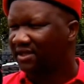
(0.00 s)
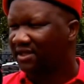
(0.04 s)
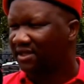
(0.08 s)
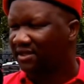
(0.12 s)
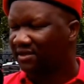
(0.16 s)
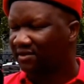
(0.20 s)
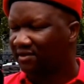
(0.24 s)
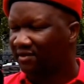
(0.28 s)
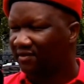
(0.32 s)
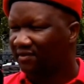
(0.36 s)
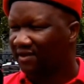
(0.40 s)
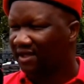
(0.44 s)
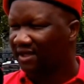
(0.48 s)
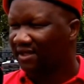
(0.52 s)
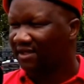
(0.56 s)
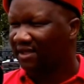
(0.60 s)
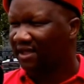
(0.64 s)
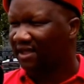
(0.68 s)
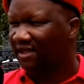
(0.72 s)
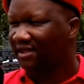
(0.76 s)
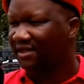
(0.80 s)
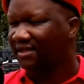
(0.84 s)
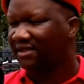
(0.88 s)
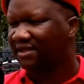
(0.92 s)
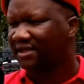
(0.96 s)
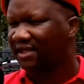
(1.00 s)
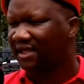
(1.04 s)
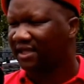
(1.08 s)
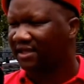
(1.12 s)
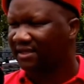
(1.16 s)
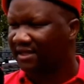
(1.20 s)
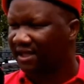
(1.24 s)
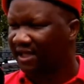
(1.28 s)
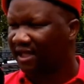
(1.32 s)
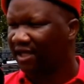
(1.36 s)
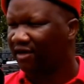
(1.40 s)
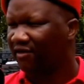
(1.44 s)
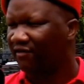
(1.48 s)
why it result that uh, this
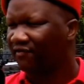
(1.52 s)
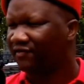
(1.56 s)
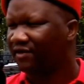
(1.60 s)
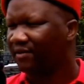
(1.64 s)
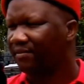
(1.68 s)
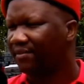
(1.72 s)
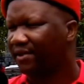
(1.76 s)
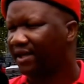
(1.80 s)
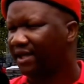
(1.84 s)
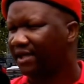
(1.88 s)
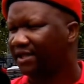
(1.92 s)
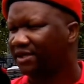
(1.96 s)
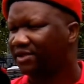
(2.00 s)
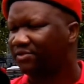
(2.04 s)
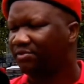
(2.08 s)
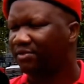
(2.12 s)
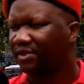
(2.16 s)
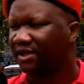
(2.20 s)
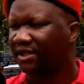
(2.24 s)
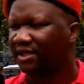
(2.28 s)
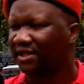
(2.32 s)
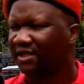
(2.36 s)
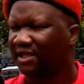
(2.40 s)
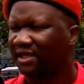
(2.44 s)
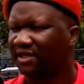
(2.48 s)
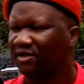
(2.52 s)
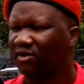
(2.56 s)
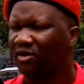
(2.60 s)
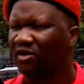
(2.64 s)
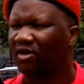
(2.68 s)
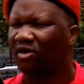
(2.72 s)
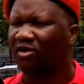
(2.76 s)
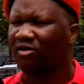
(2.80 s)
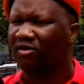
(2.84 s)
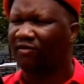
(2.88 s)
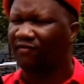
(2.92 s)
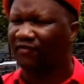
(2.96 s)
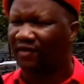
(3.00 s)
year it's a year of the branch, meaning that
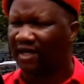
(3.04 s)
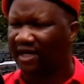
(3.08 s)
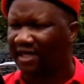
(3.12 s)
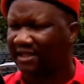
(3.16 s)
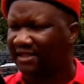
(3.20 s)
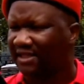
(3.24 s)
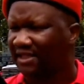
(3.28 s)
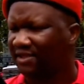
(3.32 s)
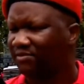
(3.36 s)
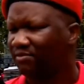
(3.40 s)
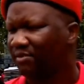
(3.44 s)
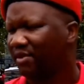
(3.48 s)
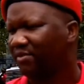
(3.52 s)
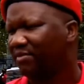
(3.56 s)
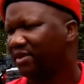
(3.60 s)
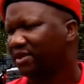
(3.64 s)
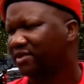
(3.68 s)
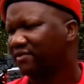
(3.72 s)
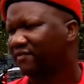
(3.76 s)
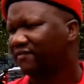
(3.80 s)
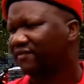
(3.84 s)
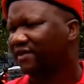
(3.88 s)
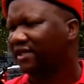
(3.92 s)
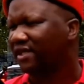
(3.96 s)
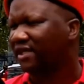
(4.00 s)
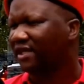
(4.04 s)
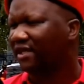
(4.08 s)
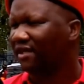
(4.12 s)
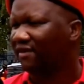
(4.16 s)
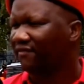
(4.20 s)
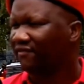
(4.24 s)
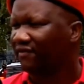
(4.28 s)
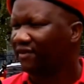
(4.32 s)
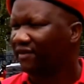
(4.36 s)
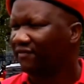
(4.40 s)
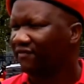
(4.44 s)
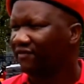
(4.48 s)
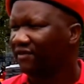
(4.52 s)
all of us as members of the
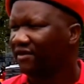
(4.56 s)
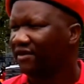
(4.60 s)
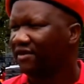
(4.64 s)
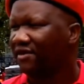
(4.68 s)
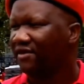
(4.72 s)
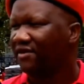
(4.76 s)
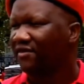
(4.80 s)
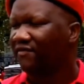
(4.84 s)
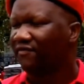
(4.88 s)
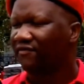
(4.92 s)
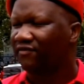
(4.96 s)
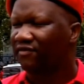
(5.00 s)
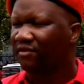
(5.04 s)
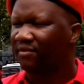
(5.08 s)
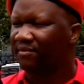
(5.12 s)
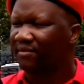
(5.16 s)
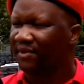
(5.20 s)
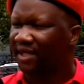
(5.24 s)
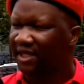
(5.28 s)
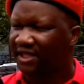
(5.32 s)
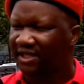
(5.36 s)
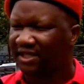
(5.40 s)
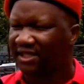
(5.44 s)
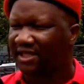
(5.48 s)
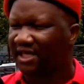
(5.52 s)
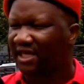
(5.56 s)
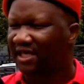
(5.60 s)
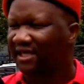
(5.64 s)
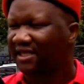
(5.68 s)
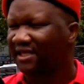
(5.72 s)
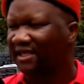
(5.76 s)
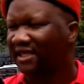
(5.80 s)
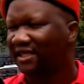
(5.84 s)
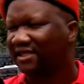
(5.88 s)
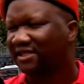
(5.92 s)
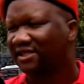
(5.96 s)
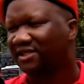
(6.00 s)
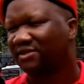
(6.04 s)
EFF, from national
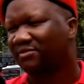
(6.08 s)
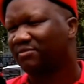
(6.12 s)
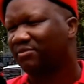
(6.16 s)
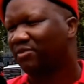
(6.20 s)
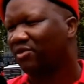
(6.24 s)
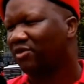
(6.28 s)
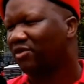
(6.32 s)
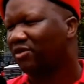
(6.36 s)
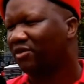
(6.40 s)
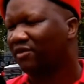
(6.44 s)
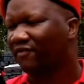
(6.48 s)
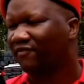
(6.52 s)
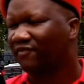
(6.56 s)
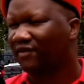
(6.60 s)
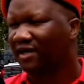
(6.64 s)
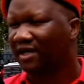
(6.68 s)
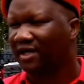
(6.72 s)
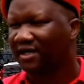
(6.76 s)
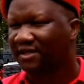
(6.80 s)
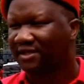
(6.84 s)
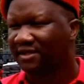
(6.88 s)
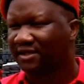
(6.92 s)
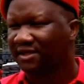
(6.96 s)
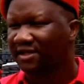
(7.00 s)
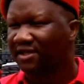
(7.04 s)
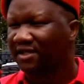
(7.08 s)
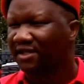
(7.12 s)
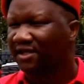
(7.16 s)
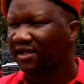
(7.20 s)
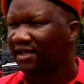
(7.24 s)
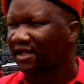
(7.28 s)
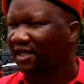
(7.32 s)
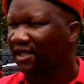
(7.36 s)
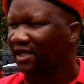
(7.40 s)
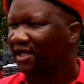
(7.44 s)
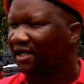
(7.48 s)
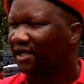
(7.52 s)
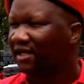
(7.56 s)
leadership, all of us,
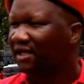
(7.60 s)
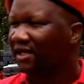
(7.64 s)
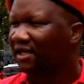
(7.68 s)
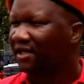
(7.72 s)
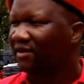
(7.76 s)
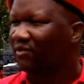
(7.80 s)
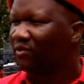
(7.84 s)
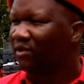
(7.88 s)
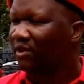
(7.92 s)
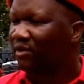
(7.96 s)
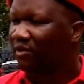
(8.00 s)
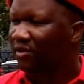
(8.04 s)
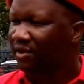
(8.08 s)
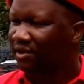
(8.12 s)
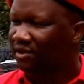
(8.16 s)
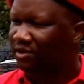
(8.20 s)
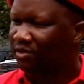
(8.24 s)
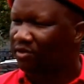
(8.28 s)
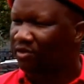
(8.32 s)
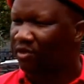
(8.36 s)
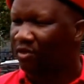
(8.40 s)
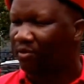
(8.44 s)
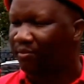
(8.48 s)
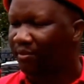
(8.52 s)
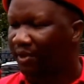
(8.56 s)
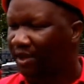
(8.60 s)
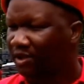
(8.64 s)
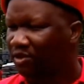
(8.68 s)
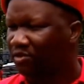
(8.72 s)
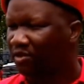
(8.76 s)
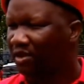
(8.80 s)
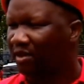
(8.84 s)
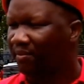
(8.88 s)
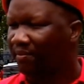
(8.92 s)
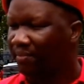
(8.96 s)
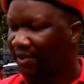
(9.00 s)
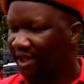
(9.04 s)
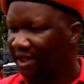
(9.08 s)
uh, we're going to go back
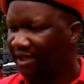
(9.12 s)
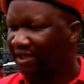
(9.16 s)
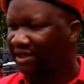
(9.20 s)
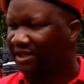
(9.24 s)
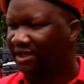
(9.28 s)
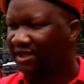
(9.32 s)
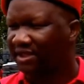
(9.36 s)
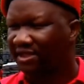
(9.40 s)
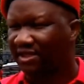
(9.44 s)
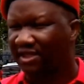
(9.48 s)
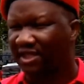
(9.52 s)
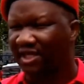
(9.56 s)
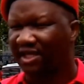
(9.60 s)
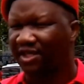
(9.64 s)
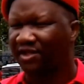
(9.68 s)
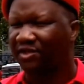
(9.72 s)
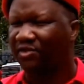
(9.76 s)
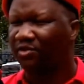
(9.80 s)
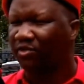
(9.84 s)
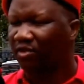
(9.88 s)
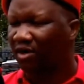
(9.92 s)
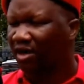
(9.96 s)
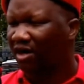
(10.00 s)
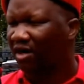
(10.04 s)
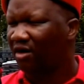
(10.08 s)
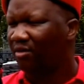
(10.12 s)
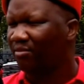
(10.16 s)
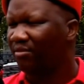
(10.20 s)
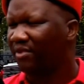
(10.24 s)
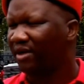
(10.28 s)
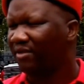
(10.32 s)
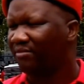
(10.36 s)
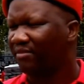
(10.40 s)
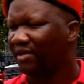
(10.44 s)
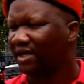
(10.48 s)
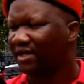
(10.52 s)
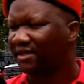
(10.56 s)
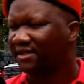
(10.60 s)
to our branches, renew our
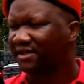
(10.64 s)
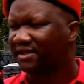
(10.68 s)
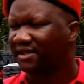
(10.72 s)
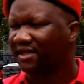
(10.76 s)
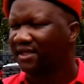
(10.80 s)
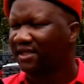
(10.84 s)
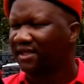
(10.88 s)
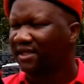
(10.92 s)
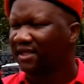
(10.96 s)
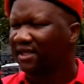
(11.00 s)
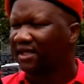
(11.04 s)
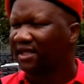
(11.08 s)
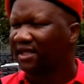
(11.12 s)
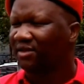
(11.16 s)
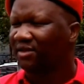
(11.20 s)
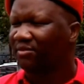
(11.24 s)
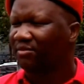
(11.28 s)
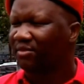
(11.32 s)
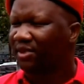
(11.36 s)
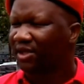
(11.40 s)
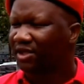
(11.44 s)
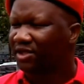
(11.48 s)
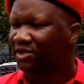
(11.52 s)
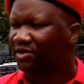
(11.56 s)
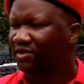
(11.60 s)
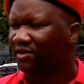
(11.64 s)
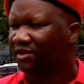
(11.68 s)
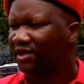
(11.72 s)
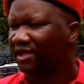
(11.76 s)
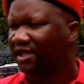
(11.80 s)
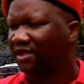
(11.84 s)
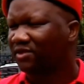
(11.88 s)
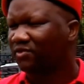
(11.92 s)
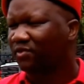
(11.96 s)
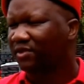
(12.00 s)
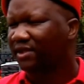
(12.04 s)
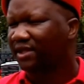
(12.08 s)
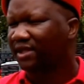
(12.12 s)
members, and make sure
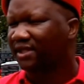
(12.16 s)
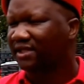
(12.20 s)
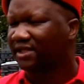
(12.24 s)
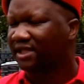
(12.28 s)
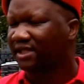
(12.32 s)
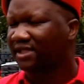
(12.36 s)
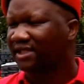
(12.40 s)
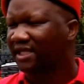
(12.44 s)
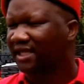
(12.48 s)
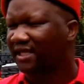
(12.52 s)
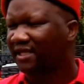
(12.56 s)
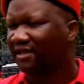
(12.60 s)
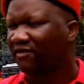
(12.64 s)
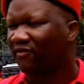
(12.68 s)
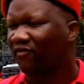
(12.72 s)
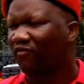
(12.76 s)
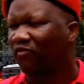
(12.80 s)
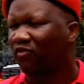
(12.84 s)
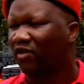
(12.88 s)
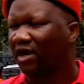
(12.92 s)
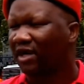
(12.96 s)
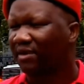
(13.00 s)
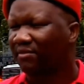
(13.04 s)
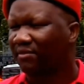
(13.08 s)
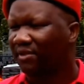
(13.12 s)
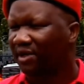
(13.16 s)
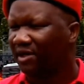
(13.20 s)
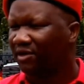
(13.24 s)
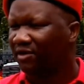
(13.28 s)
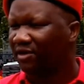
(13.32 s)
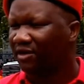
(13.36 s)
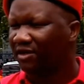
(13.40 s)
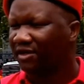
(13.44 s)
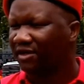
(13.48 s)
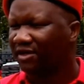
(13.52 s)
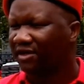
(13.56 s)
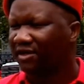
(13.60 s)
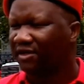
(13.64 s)
that we reach a target of 1
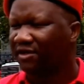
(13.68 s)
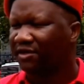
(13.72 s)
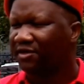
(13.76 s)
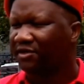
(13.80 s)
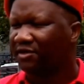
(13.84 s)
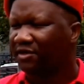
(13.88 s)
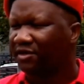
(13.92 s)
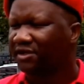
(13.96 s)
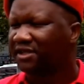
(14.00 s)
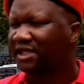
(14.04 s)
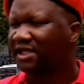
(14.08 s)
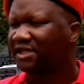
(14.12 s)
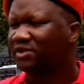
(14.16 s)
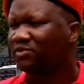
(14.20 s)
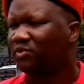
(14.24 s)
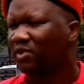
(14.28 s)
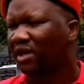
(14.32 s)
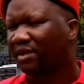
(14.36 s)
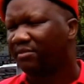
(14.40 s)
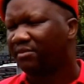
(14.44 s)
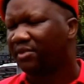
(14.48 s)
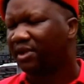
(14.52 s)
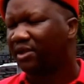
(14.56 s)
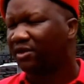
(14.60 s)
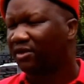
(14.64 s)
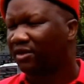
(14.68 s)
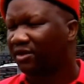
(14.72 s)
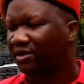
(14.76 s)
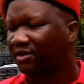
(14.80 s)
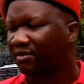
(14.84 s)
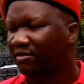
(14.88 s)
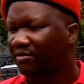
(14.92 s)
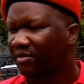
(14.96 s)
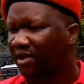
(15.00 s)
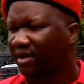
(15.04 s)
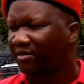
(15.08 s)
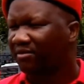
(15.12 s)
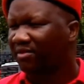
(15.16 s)
million, not just 1
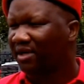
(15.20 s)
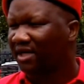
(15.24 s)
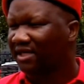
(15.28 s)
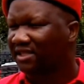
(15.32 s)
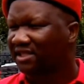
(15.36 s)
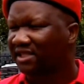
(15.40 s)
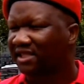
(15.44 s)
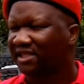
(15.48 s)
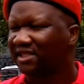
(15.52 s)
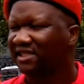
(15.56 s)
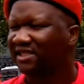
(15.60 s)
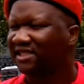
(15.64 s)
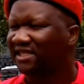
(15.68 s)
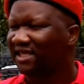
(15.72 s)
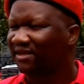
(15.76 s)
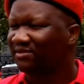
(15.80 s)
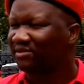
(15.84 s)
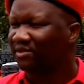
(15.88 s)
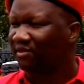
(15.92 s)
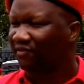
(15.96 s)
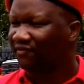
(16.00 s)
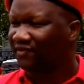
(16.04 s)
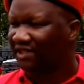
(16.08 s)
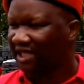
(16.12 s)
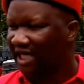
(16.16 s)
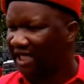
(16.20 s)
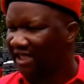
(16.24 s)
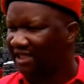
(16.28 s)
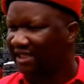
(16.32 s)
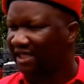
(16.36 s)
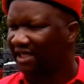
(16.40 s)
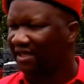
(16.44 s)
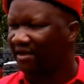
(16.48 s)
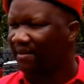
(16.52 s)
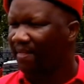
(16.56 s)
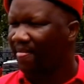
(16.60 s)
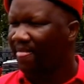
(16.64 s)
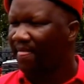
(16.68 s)
million members in terms of
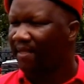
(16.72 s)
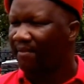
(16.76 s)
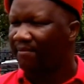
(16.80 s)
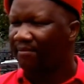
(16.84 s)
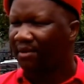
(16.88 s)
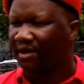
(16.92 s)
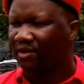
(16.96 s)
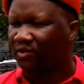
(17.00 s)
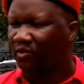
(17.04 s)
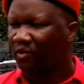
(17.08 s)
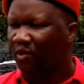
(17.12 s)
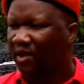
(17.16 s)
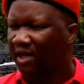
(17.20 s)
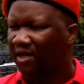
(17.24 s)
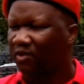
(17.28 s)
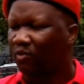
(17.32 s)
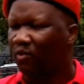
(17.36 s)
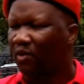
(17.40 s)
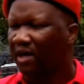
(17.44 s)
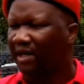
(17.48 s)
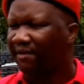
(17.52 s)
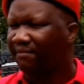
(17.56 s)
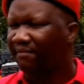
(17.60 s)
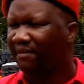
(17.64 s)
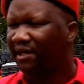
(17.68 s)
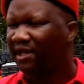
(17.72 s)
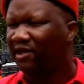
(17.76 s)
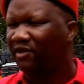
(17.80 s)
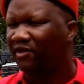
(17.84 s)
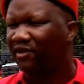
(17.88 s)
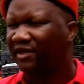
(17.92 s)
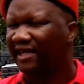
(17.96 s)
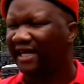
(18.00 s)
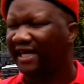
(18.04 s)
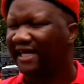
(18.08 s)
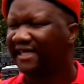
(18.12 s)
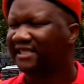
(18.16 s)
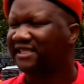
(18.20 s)
data, but 1, 1
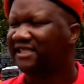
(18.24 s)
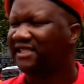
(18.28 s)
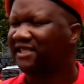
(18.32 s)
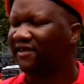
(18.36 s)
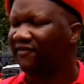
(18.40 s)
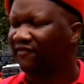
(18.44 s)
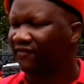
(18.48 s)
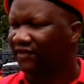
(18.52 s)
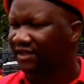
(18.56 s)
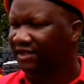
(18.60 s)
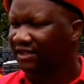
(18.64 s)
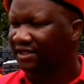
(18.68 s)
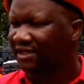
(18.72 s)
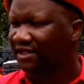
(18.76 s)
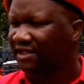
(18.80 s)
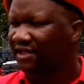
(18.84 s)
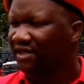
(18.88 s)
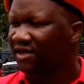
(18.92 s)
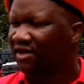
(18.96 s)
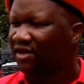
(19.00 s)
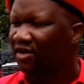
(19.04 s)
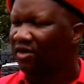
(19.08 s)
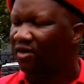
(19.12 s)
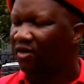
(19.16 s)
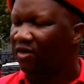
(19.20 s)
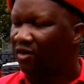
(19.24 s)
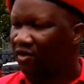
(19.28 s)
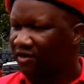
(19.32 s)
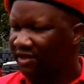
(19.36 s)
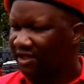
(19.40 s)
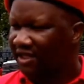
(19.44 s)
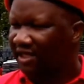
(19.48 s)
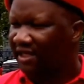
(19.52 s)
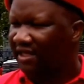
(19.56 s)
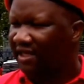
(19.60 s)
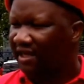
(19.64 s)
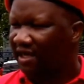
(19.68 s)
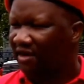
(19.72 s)
million activists
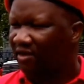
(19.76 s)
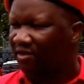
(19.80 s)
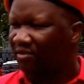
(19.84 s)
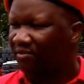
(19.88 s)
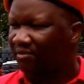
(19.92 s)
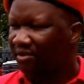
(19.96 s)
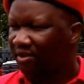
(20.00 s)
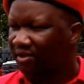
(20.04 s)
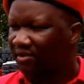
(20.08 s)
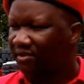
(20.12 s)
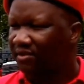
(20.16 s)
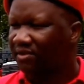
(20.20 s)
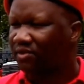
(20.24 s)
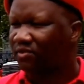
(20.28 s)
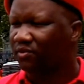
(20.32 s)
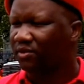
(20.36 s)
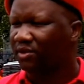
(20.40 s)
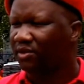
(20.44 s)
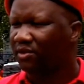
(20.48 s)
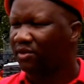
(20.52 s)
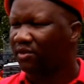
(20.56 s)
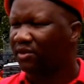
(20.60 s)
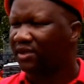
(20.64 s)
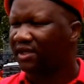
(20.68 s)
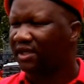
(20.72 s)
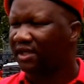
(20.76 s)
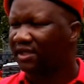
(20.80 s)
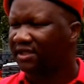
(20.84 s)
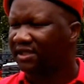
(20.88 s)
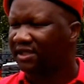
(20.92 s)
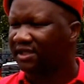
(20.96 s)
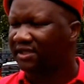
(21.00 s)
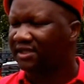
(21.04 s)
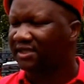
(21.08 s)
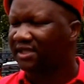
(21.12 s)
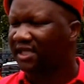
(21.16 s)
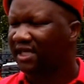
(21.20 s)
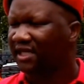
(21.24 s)
on the ground because we know
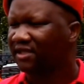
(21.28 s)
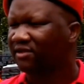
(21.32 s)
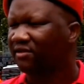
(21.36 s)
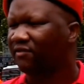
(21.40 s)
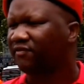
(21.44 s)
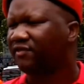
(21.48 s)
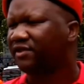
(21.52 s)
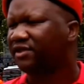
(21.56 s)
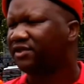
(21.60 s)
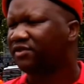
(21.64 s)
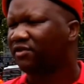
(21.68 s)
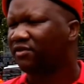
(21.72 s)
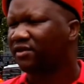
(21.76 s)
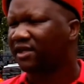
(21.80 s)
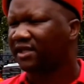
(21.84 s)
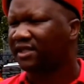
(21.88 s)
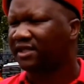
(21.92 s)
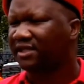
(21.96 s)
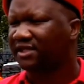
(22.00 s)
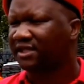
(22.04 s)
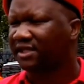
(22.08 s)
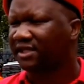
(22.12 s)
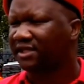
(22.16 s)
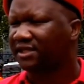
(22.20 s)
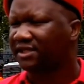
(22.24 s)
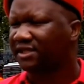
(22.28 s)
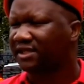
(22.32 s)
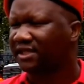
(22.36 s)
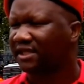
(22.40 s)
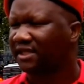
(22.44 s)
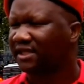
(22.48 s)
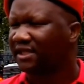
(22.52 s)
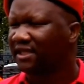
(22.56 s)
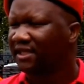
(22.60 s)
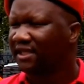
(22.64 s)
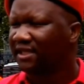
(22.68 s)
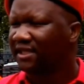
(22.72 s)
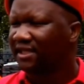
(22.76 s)
that the strength of this
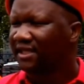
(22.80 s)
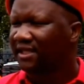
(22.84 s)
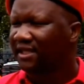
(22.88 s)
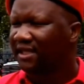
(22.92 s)
organization